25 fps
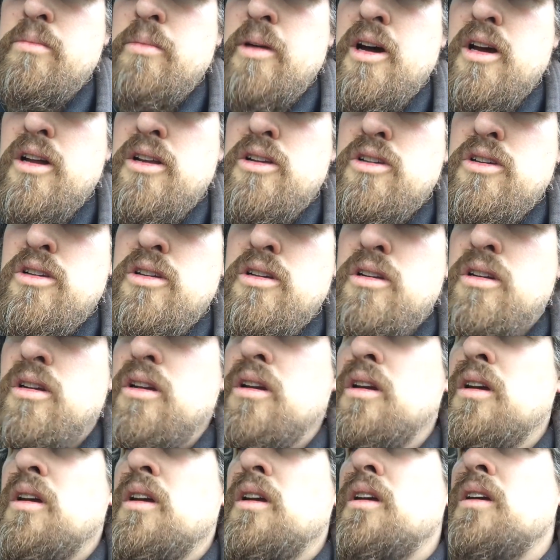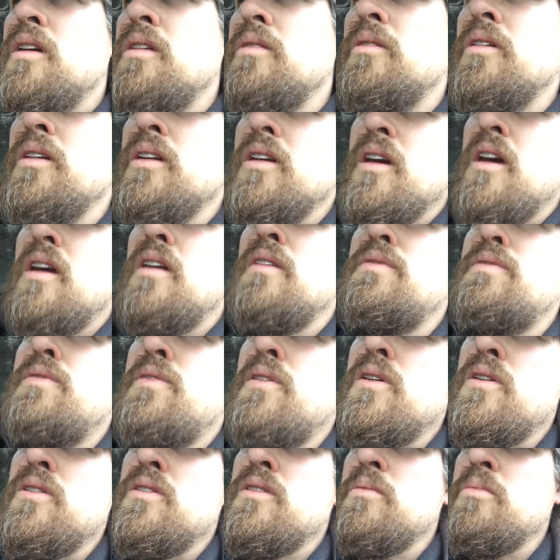much. You really got to
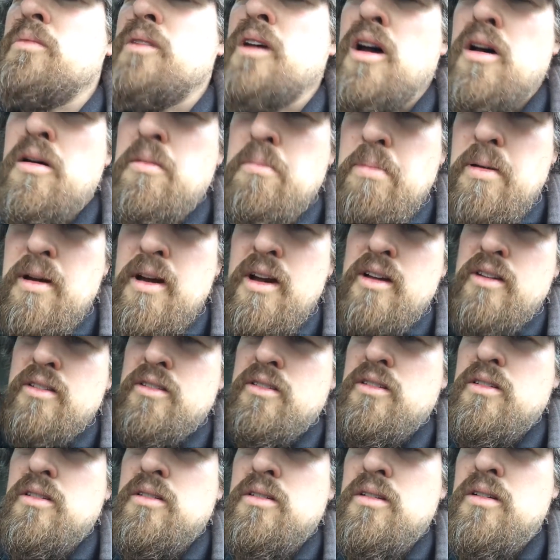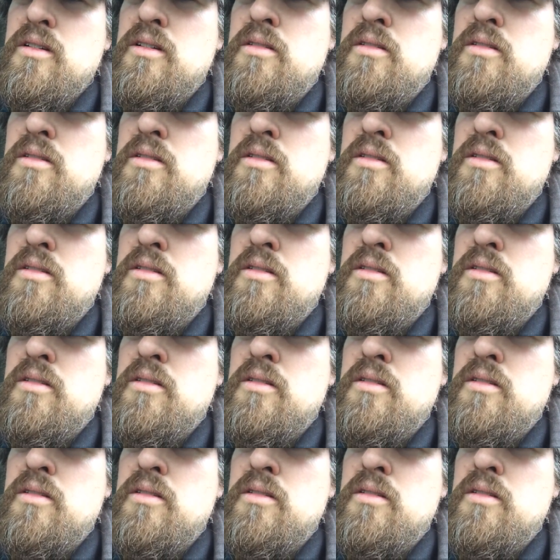force them down past your